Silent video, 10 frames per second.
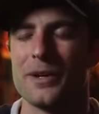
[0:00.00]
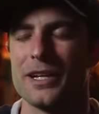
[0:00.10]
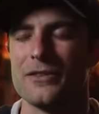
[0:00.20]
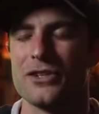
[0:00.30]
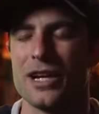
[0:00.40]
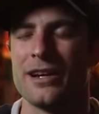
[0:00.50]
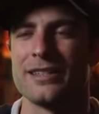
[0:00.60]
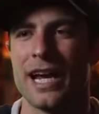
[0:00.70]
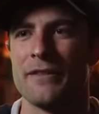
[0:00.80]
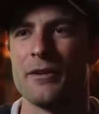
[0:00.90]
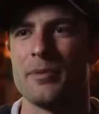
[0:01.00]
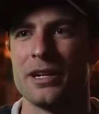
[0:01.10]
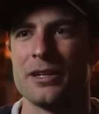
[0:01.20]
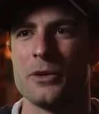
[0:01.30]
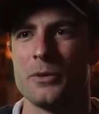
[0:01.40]
want to give a shout out to
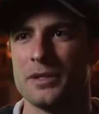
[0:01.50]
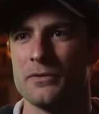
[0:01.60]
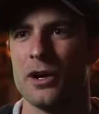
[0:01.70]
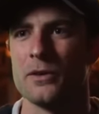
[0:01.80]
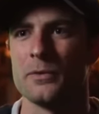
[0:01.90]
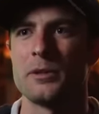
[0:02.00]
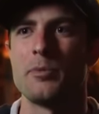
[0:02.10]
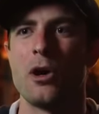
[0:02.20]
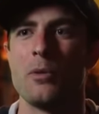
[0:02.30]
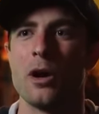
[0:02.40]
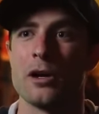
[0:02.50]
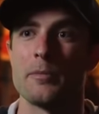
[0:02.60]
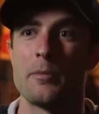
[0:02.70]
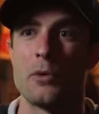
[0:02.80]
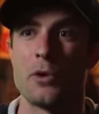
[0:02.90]
everybody who was involved with the Paul Walker
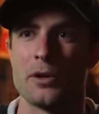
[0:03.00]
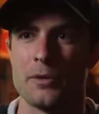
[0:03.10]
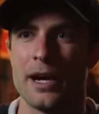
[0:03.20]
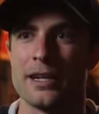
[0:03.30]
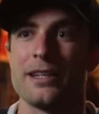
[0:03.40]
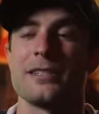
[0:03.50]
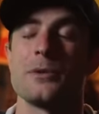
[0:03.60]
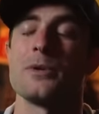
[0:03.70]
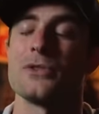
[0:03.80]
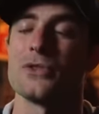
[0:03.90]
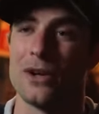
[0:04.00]
Memorial Ride because it was